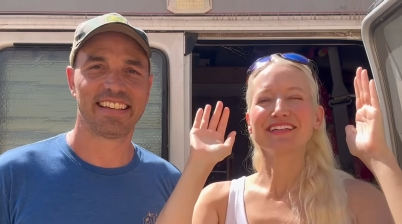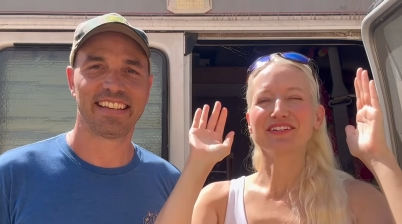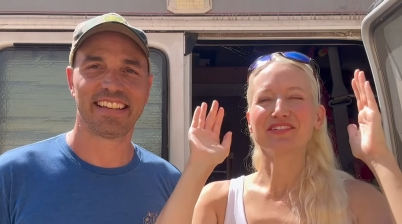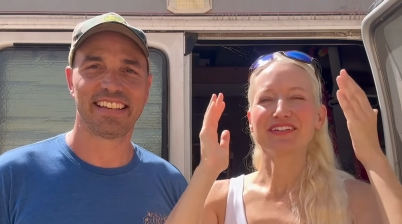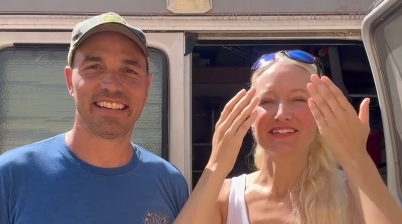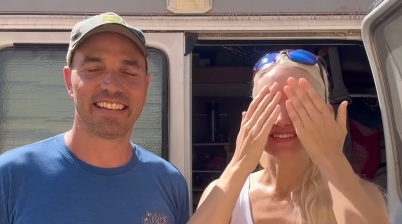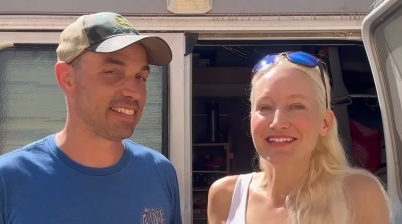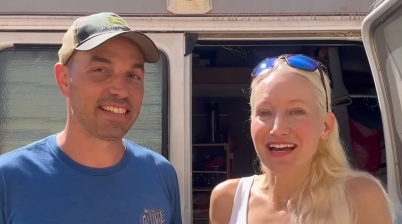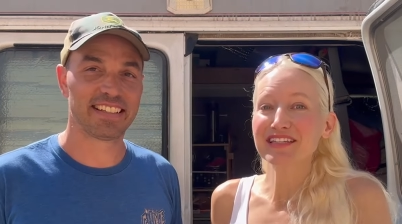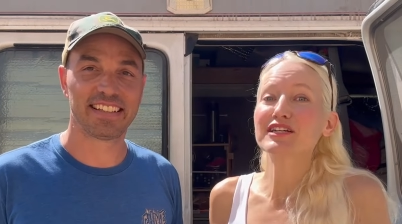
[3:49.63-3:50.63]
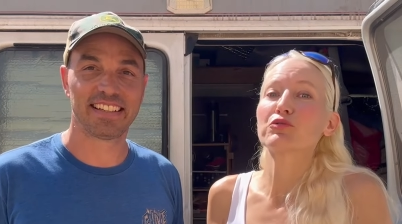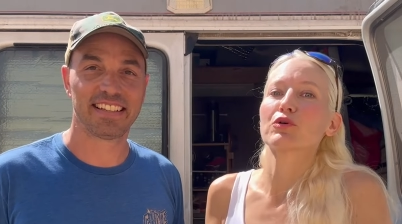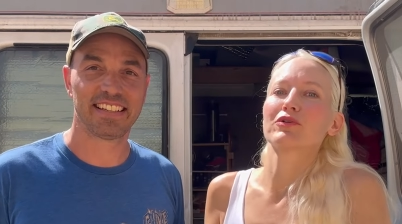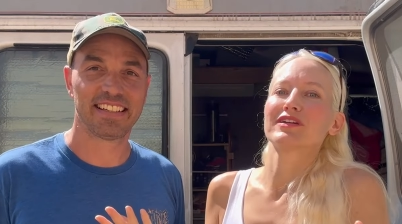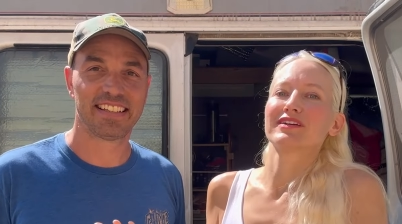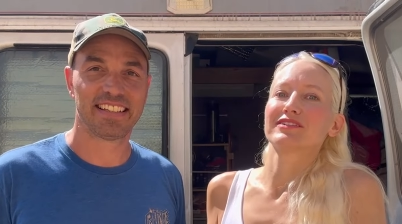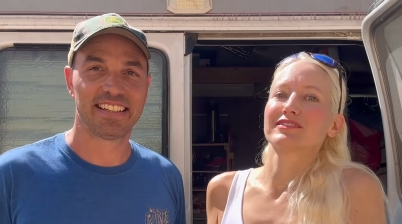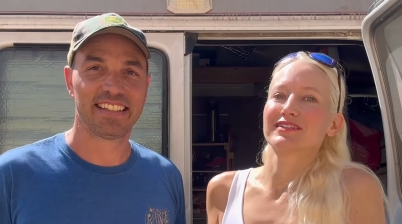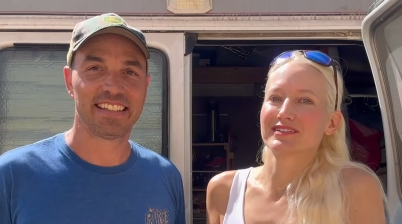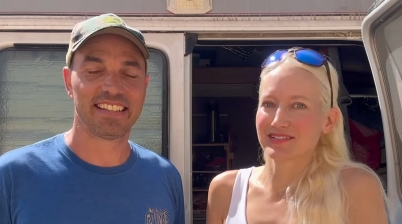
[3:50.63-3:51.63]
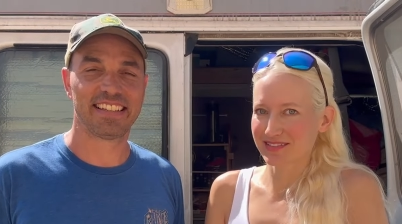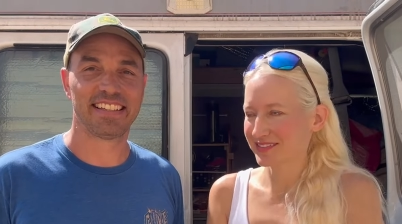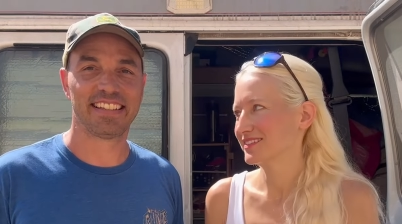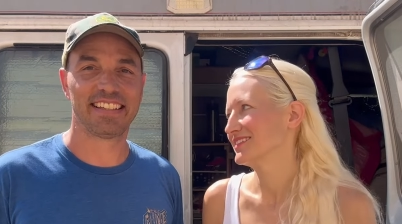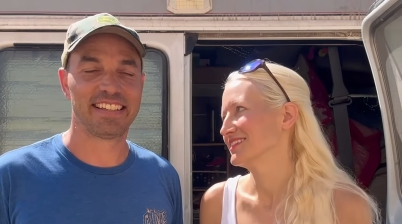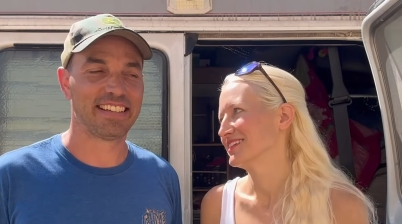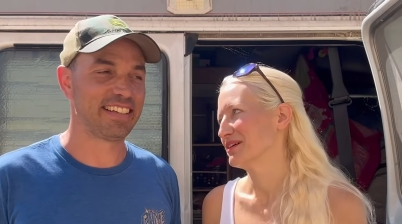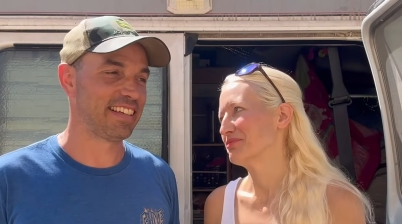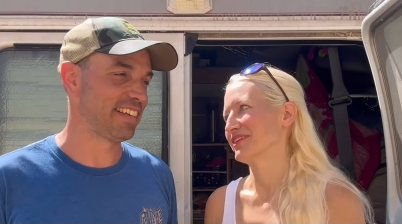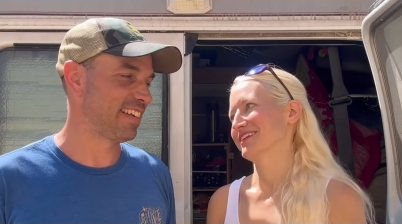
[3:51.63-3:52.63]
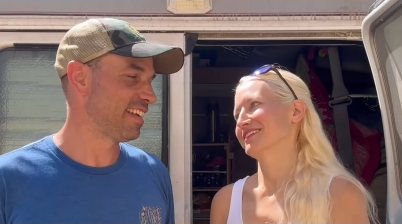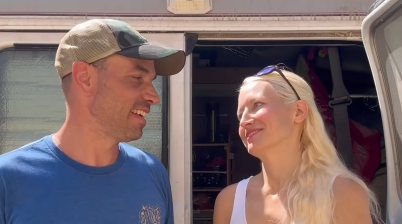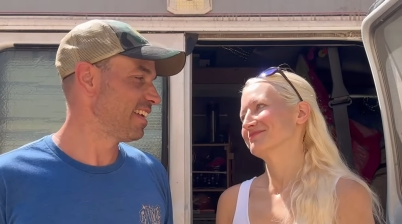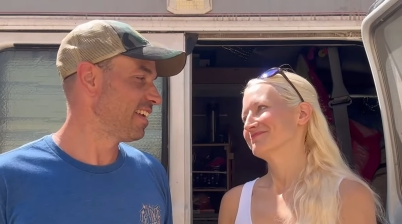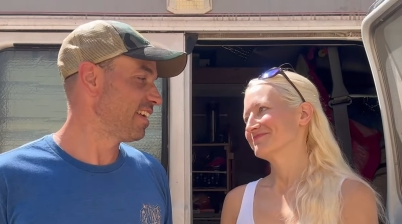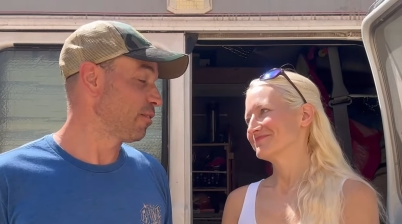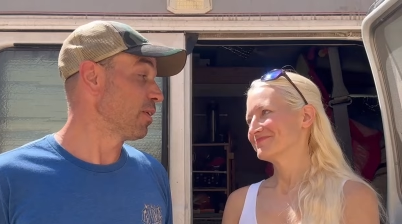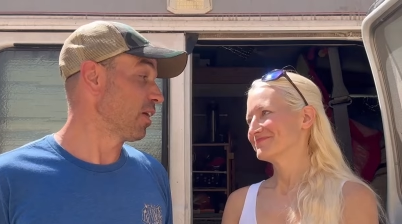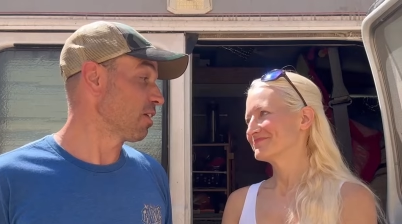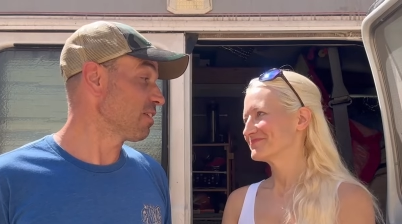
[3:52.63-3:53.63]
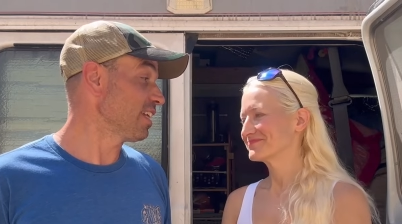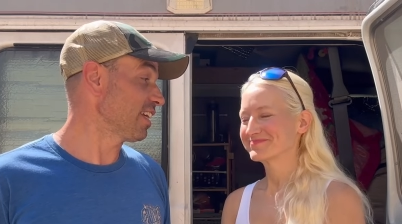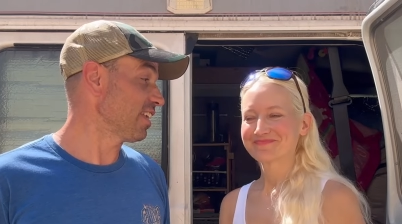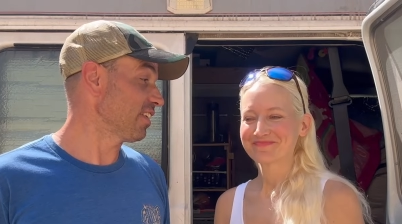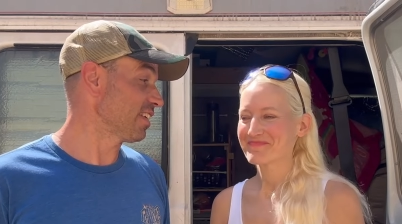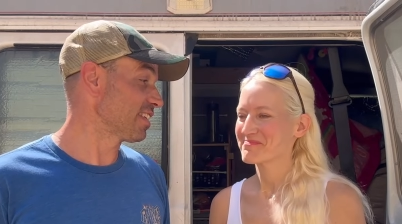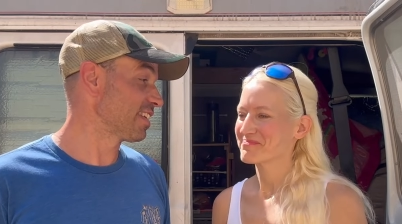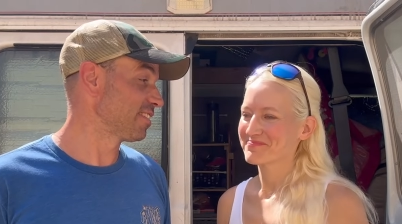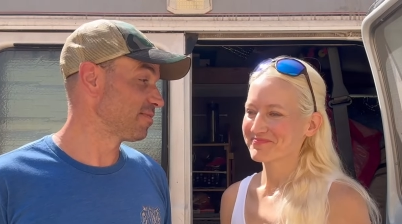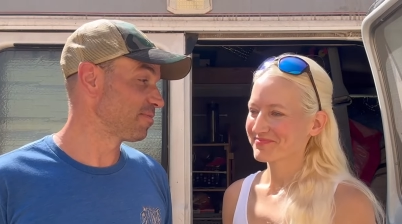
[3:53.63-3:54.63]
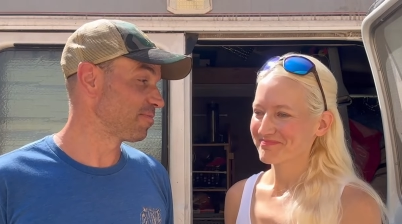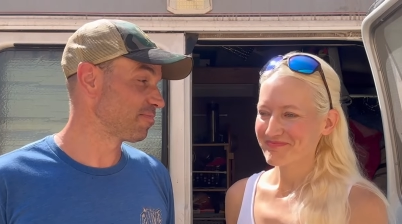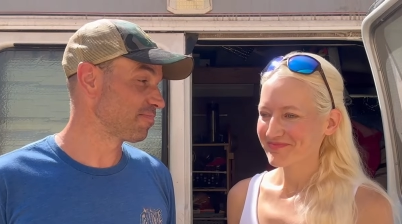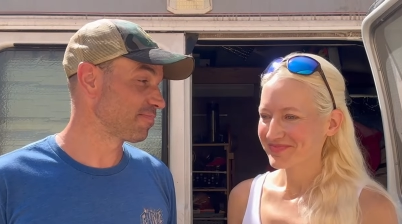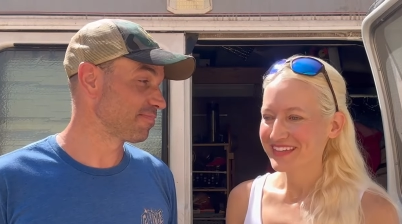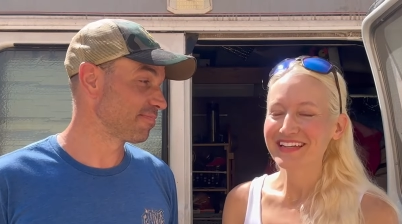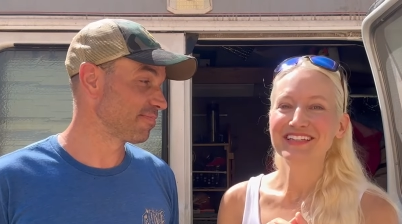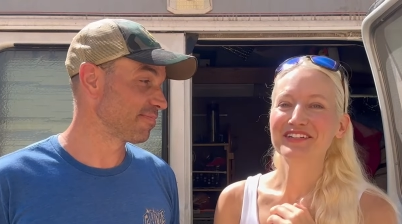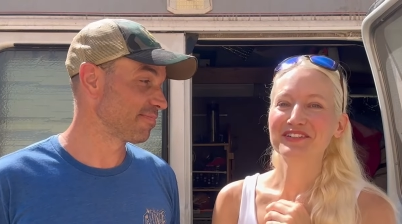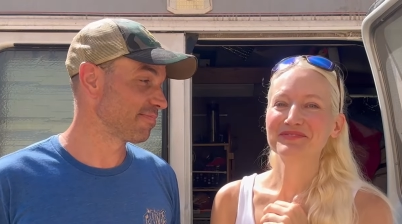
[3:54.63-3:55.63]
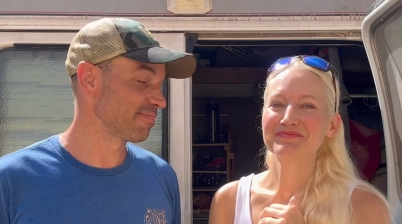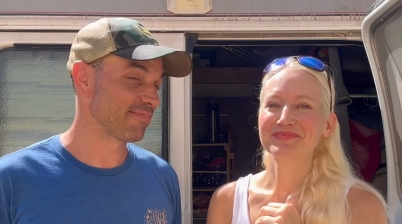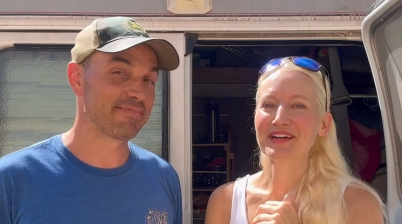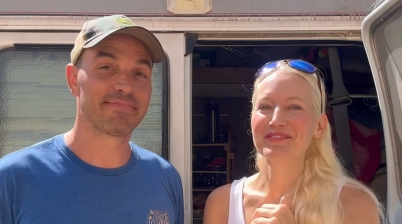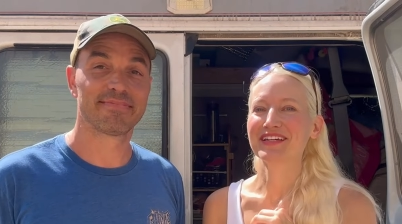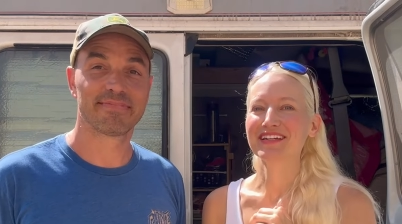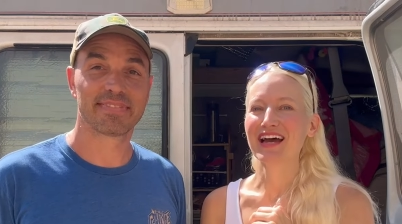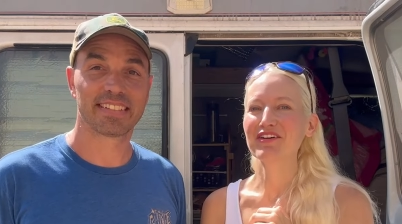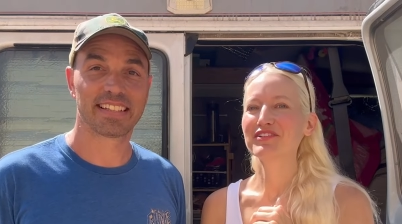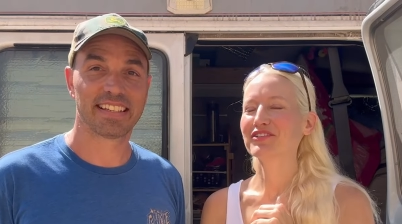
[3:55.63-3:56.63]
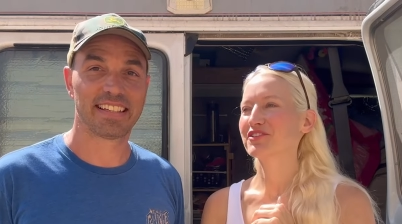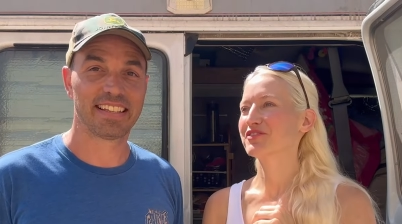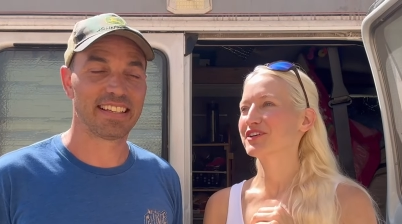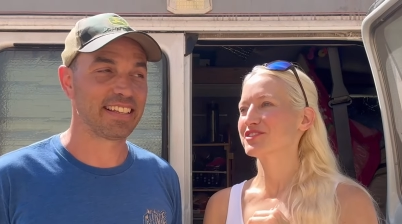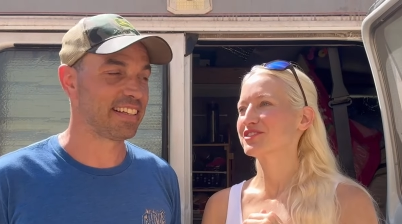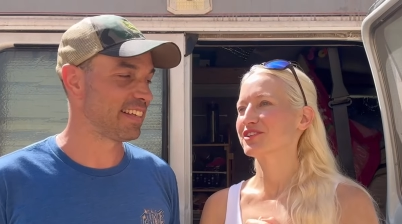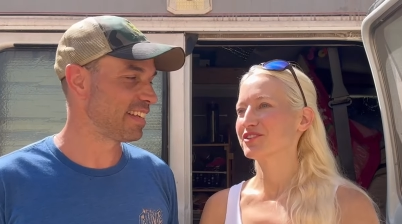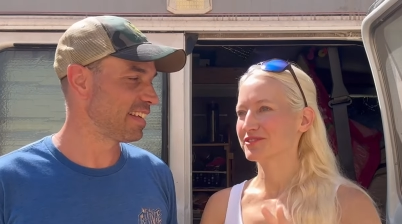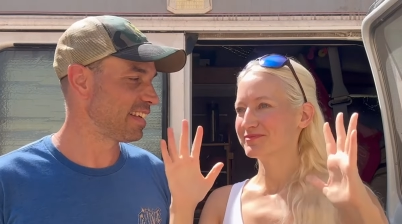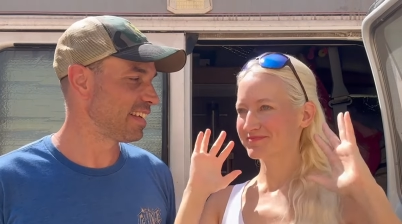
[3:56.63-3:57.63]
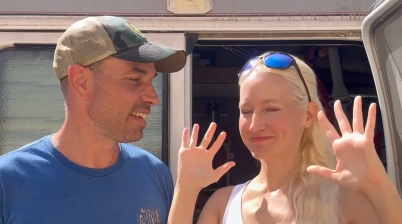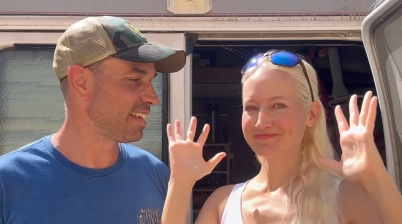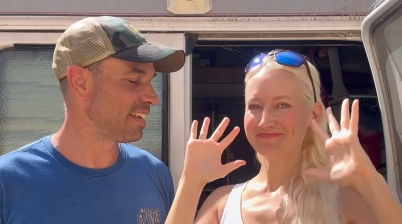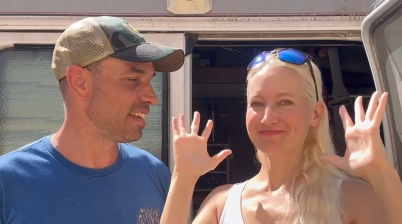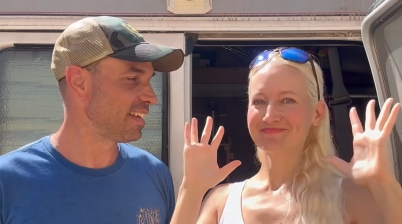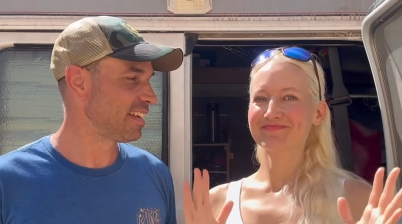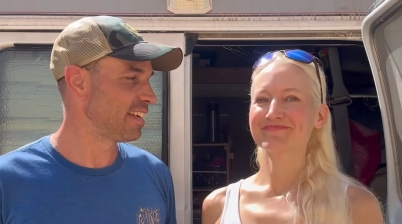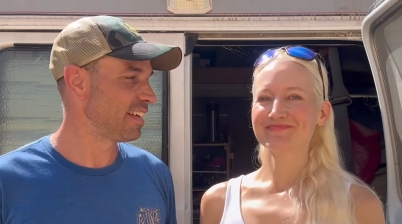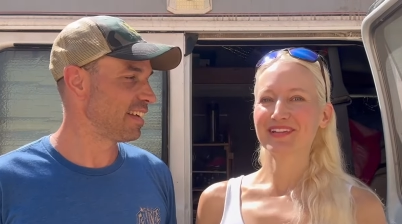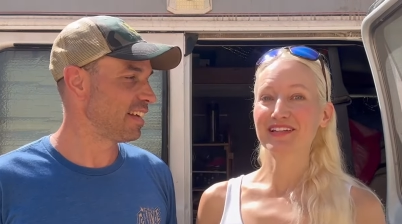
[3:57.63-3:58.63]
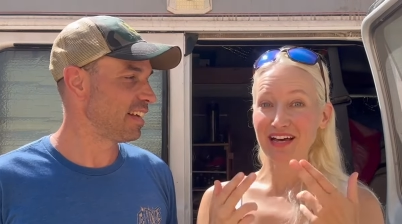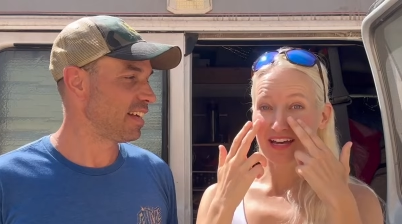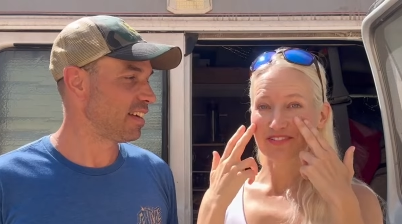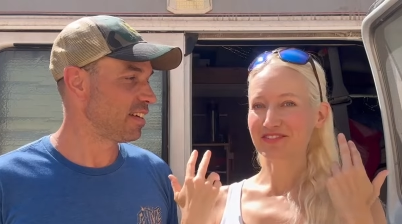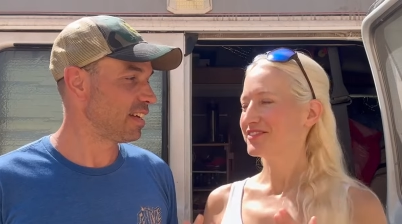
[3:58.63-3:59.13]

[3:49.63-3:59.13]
Speaker 1: even. I think we're ridiculous, but.
Speaker 2: We are ridiculous.
Speaker 1: Thank you. I mean, I've never felt so alive.